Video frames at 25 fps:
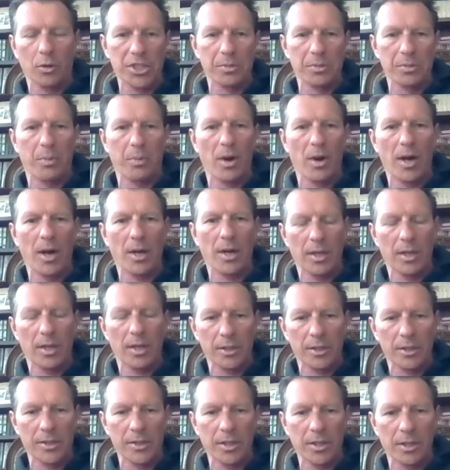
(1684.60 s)
spine
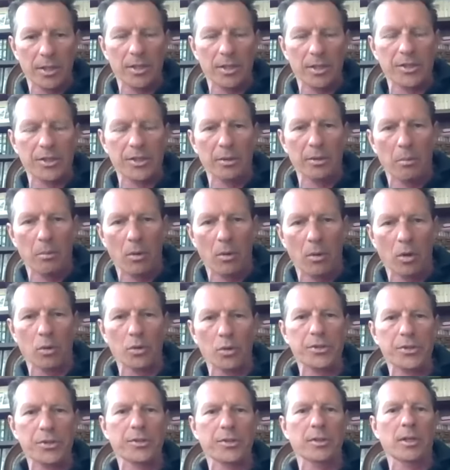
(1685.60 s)
is is the
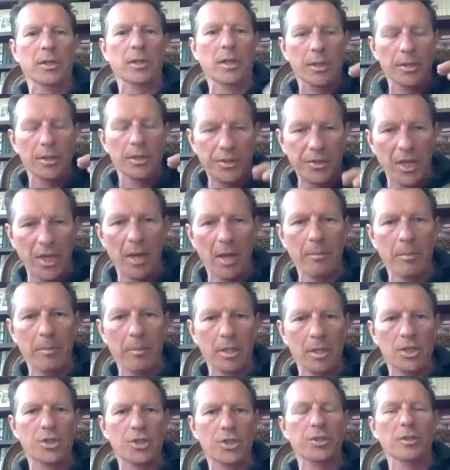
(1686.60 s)
most
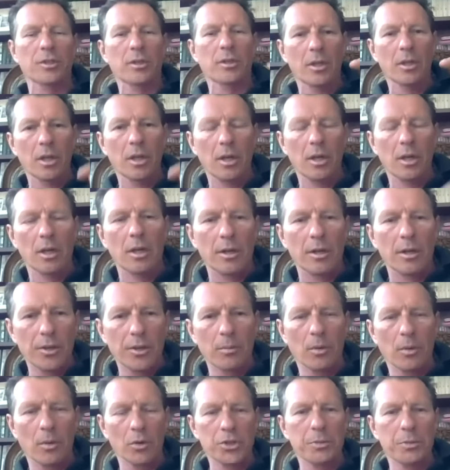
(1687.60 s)
damaged the
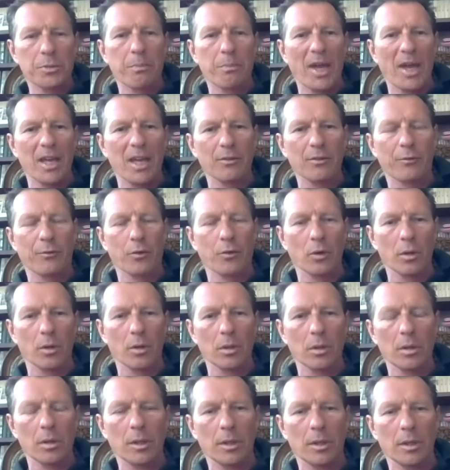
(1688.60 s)
most painful
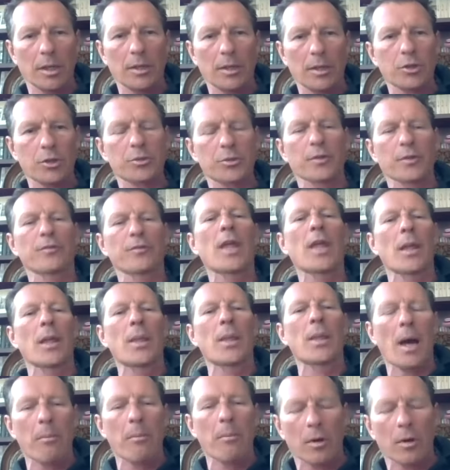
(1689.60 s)
uh, in terms of
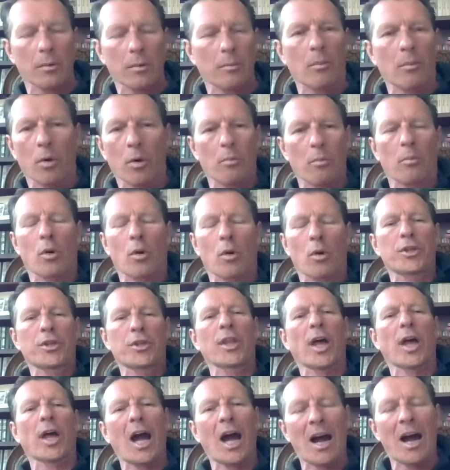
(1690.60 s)
number, more, more than
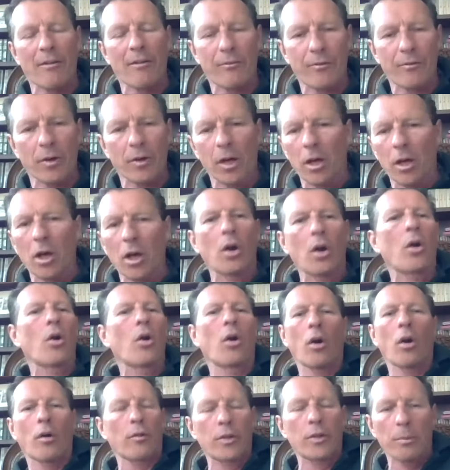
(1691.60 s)
half
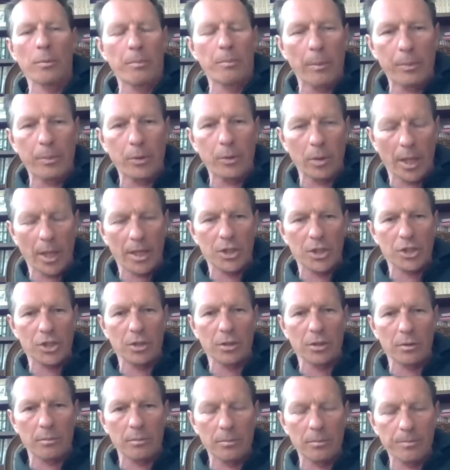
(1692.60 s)
of the population,
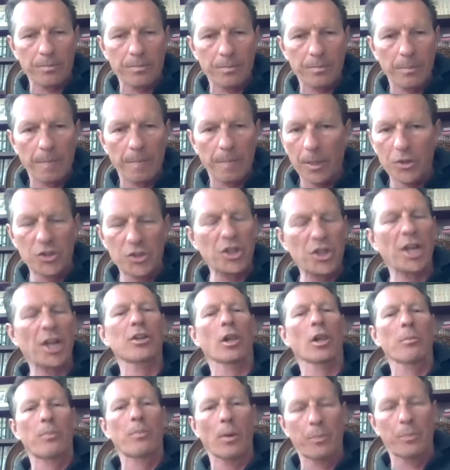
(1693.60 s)
general
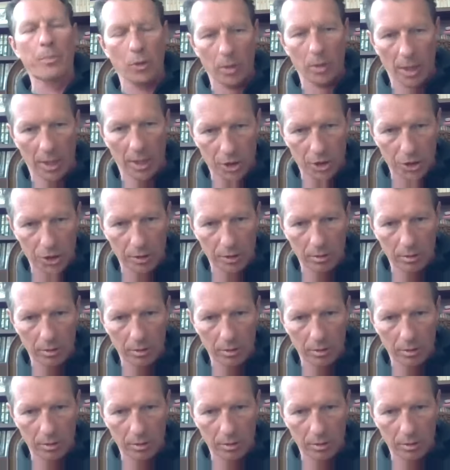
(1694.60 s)
population,